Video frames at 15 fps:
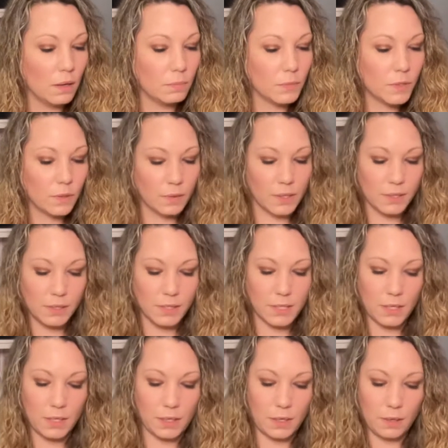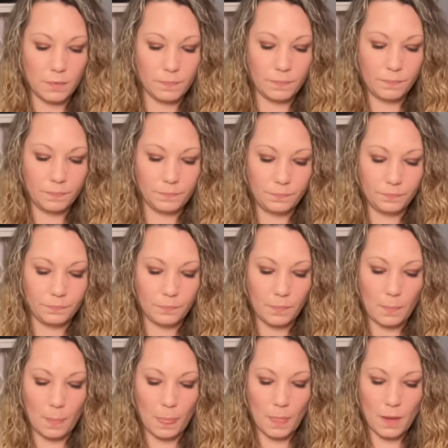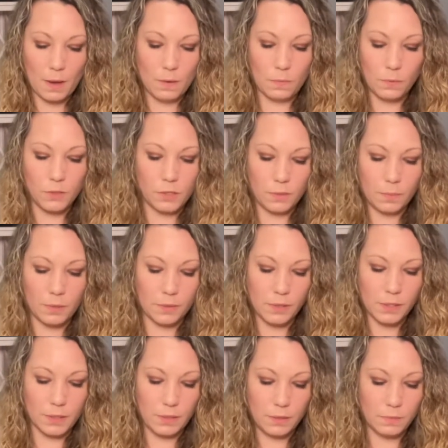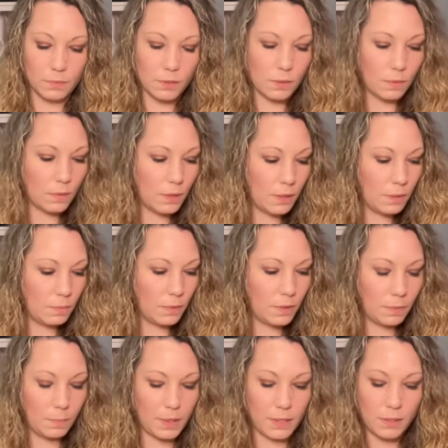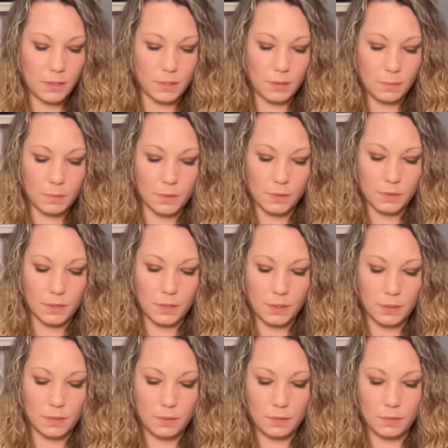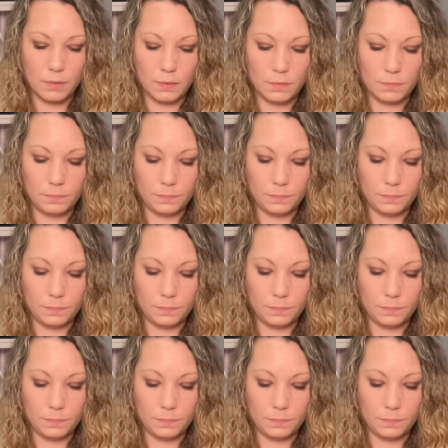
So let's see, what's your person, what's going on with Pisces person?